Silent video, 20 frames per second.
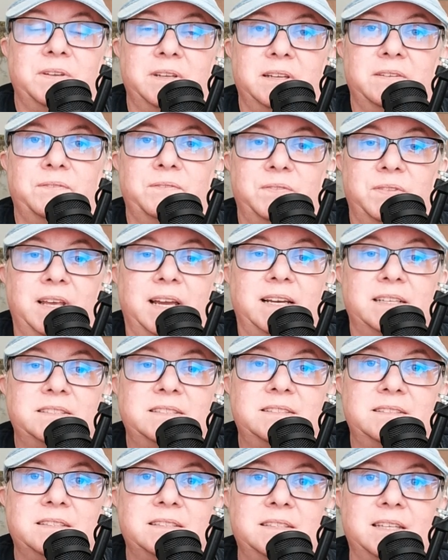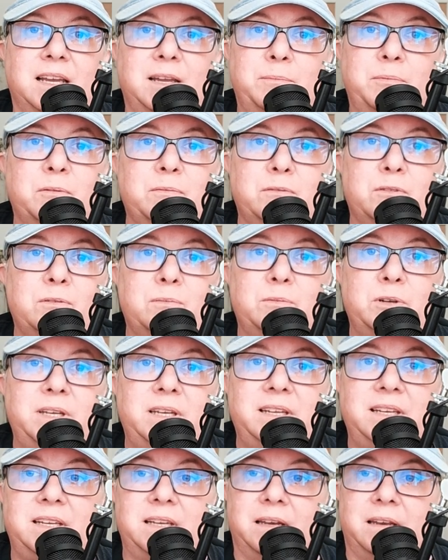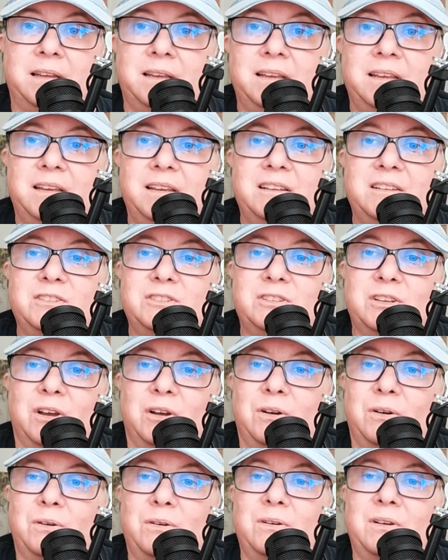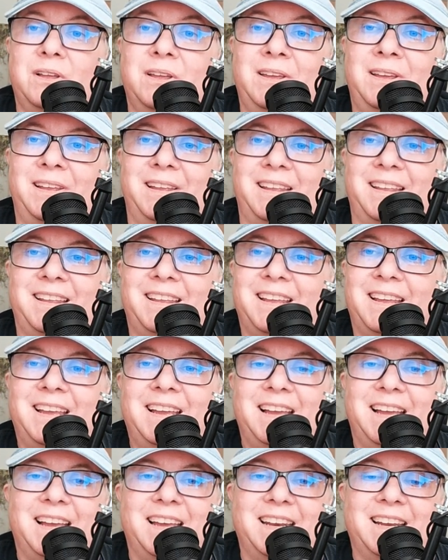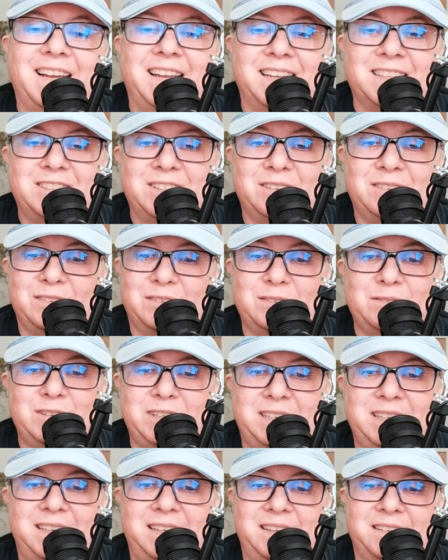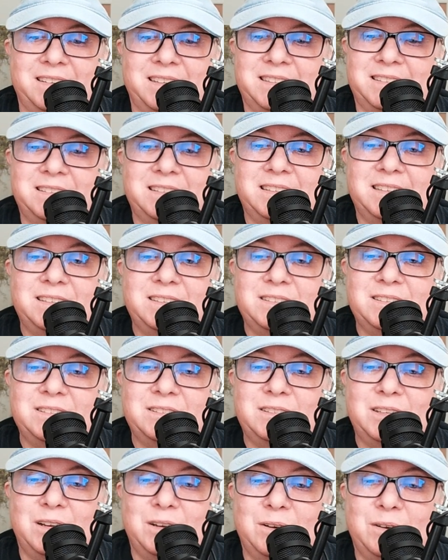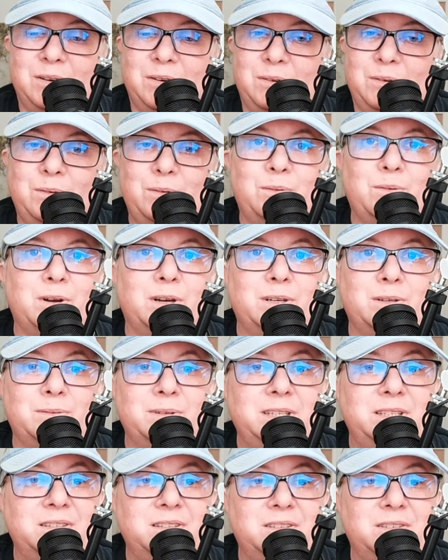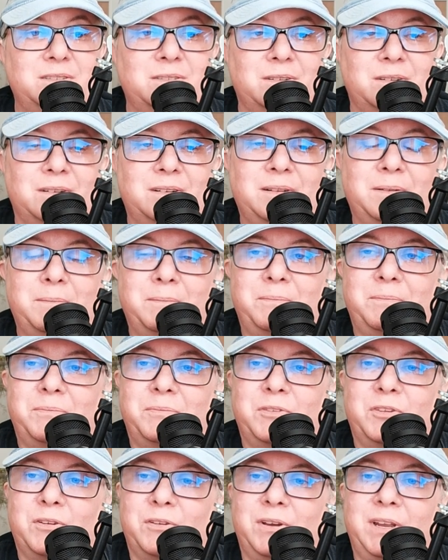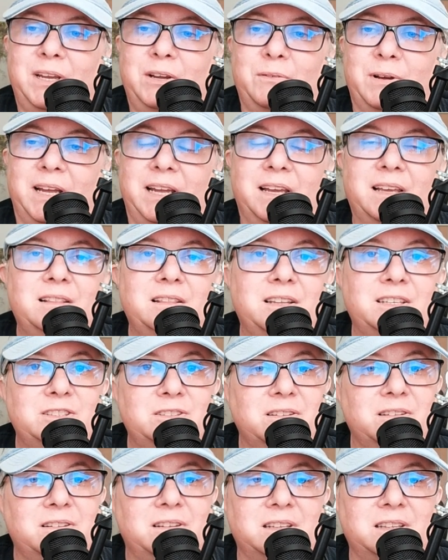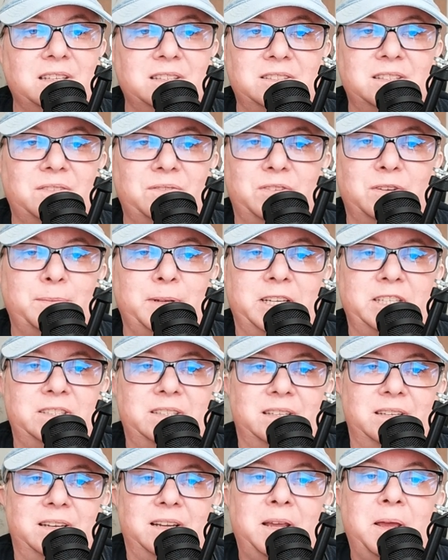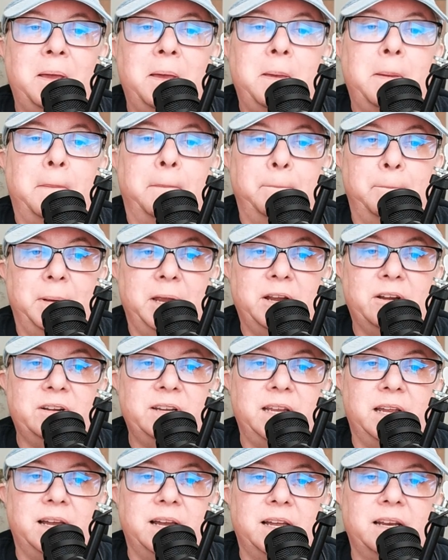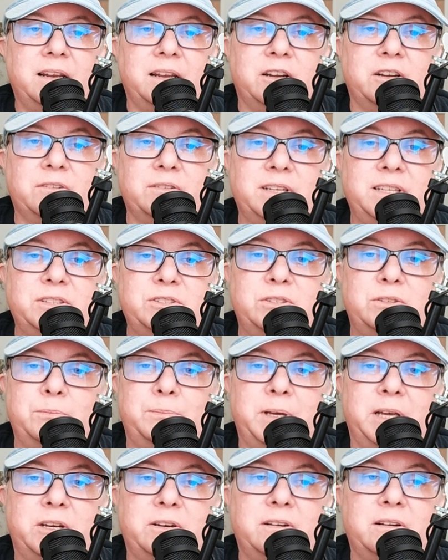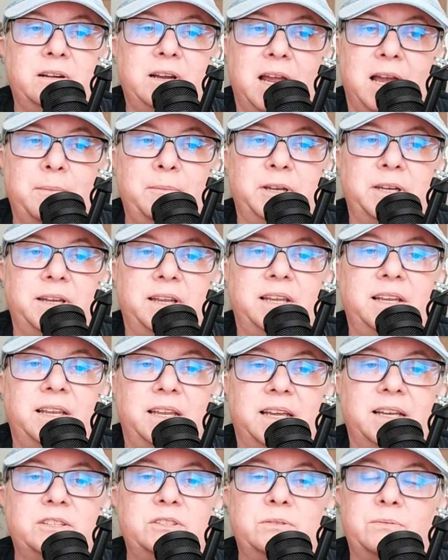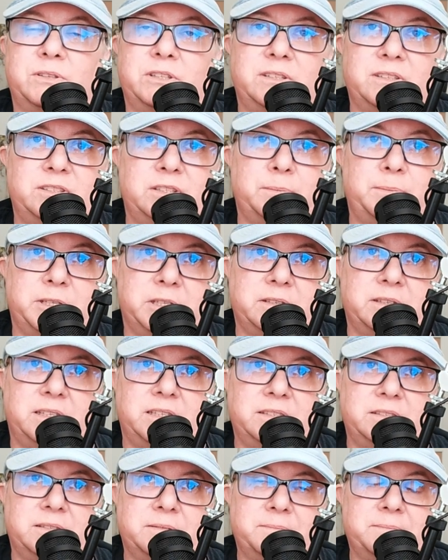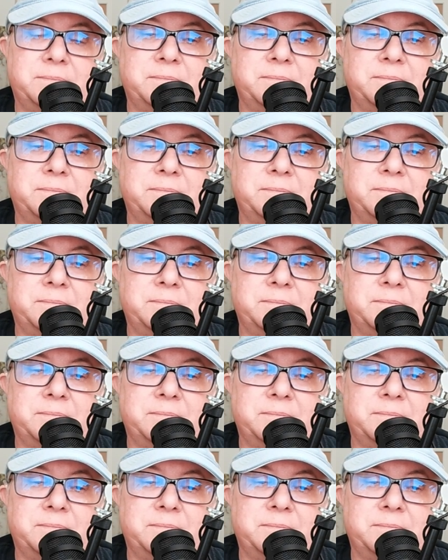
if that's the type of room we need. So, and it gets a little ridiculous. So, what do we do? So, anyway, let's look at this information. Marriott agrees to better accommodate guests with disabilities.